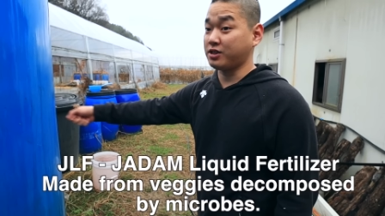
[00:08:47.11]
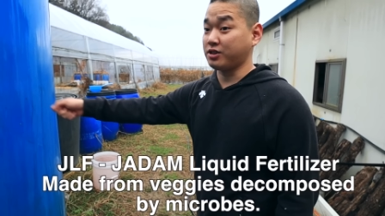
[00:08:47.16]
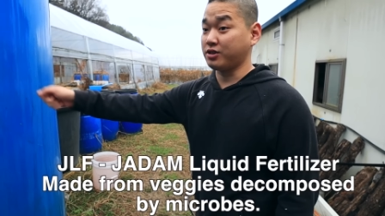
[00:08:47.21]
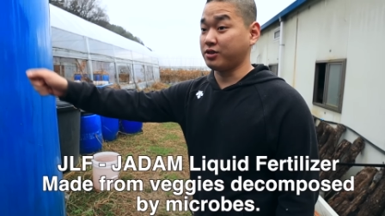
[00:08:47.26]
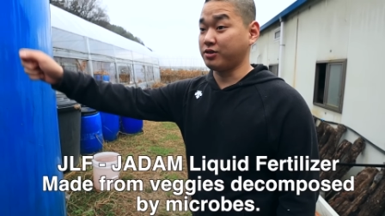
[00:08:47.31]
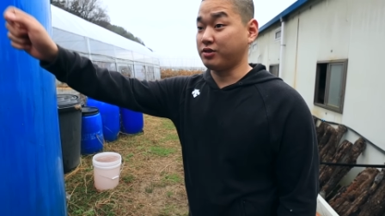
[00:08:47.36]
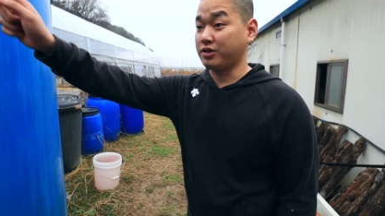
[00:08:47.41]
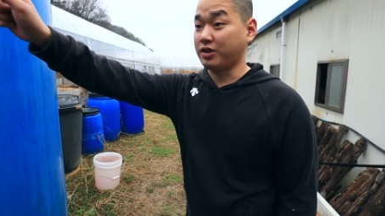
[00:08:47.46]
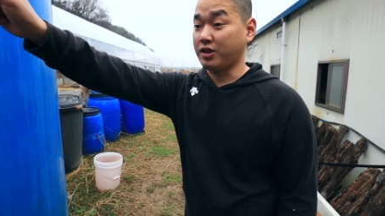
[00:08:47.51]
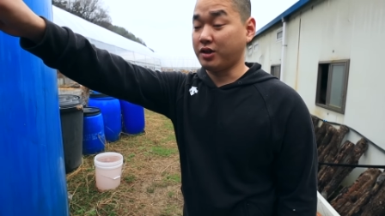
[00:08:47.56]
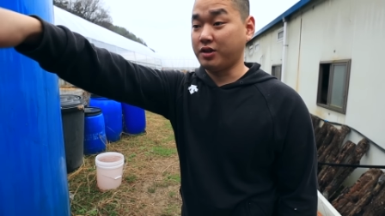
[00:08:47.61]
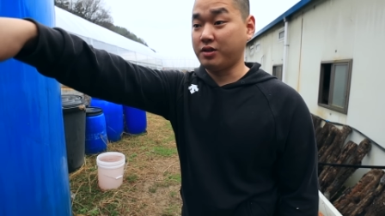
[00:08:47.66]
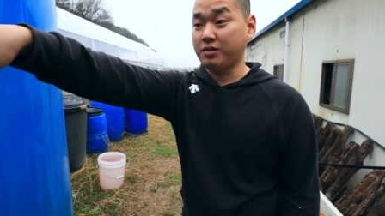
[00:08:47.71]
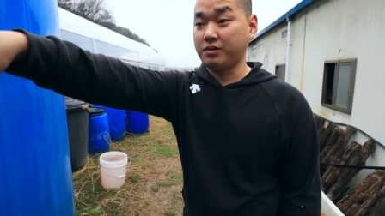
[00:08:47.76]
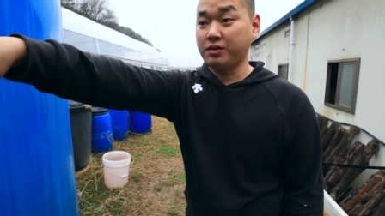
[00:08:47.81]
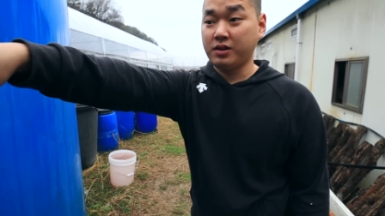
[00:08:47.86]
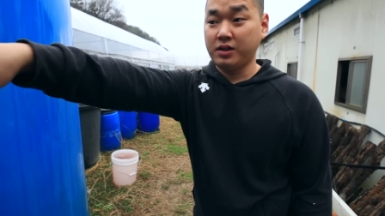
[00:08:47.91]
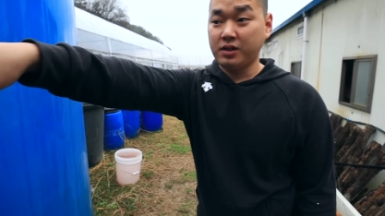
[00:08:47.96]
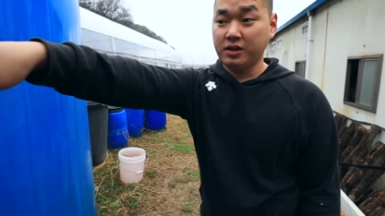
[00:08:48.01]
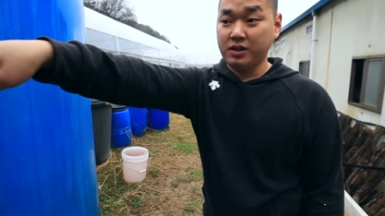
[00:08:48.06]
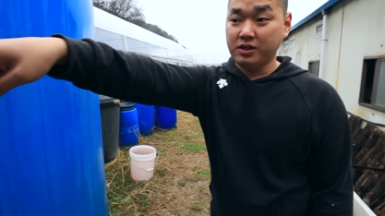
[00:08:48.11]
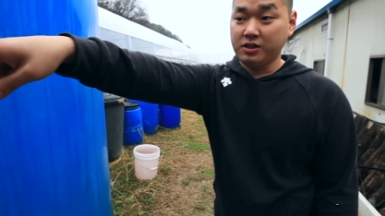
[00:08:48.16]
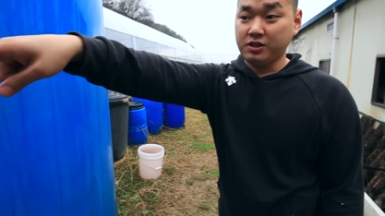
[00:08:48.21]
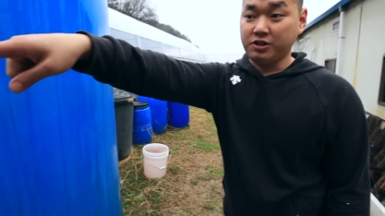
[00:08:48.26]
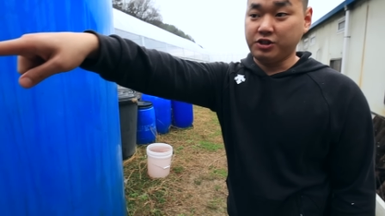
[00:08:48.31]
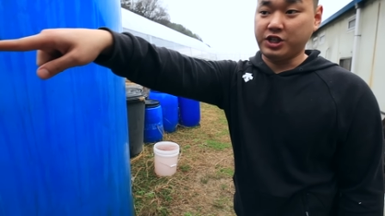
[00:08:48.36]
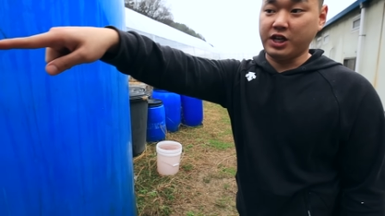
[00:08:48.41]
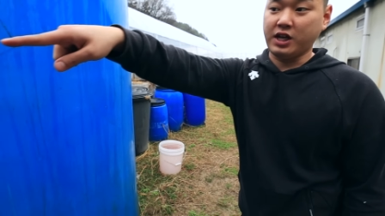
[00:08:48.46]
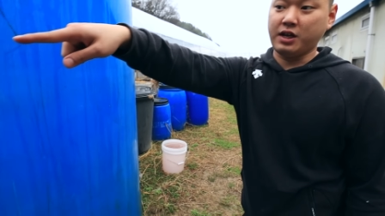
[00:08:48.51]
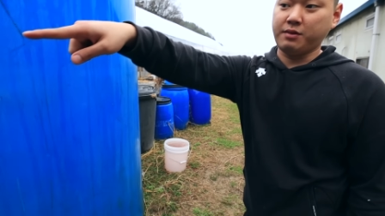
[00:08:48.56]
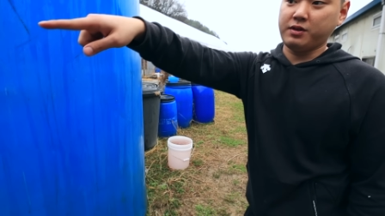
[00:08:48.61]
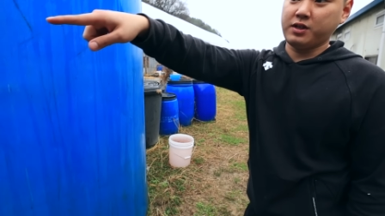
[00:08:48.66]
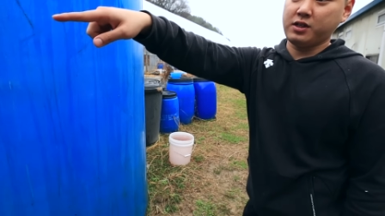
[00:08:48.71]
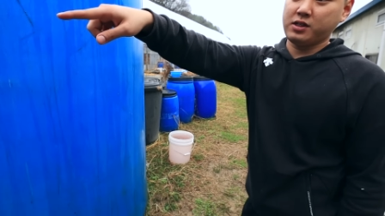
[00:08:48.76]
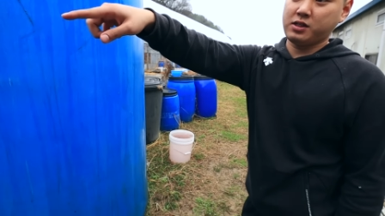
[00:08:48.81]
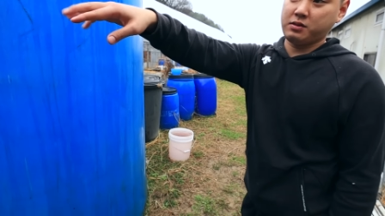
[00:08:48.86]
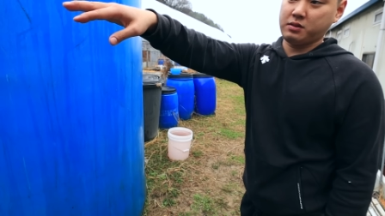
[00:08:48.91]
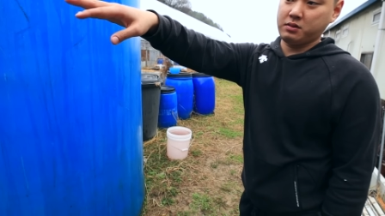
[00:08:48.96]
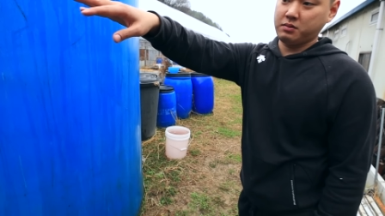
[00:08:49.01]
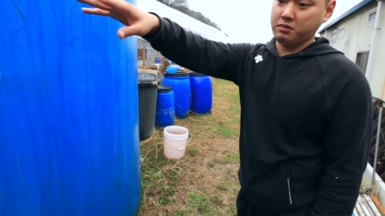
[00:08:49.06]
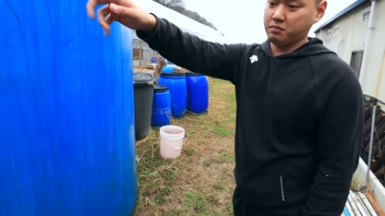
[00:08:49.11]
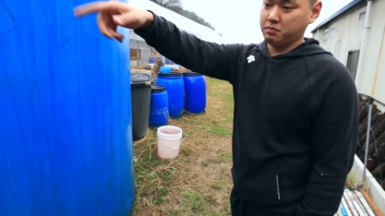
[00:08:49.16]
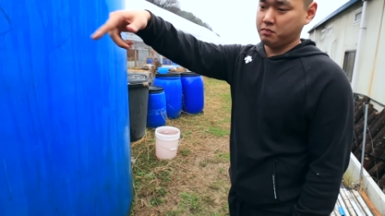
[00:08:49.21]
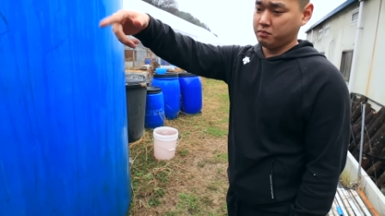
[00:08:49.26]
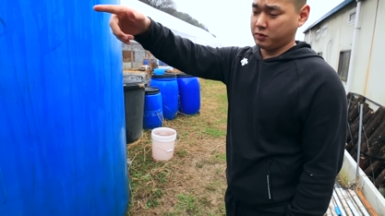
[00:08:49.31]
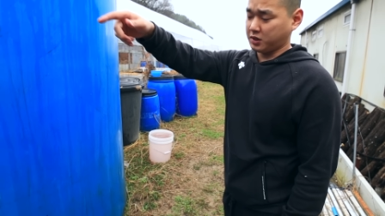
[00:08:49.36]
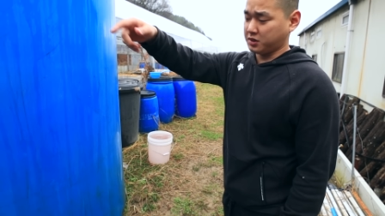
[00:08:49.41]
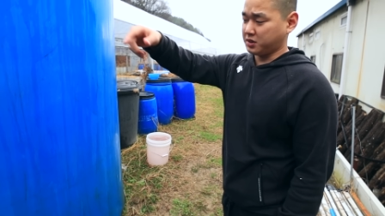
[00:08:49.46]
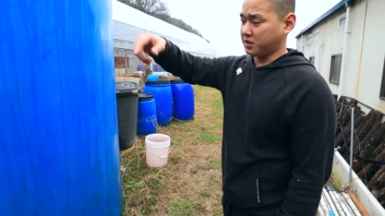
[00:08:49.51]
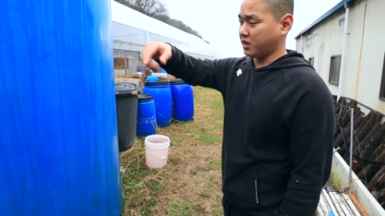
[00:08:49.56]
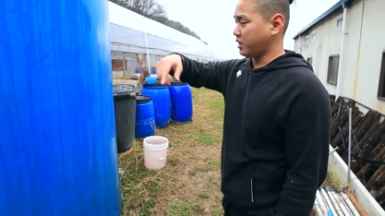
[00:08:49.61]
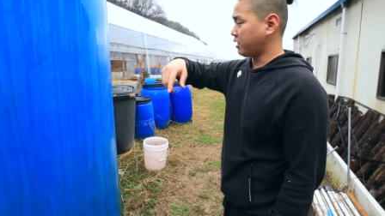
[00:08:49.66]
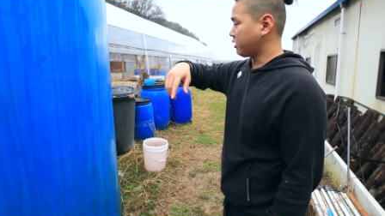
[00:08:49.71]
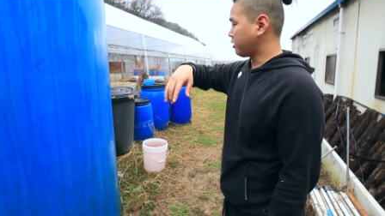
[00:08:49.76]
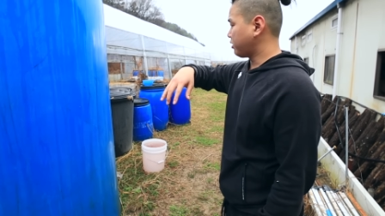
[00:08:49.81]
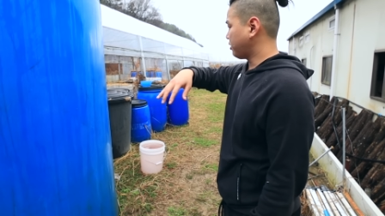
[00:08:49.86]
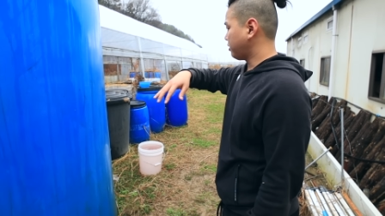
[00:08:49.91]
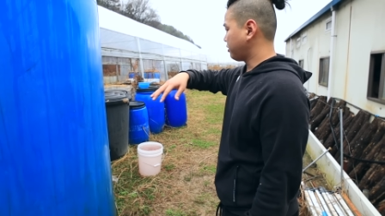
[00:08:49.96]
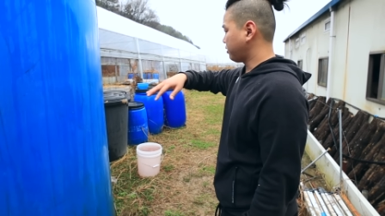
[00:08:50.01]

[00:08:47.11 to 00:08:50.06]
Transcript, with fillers: to the JMS mm. container.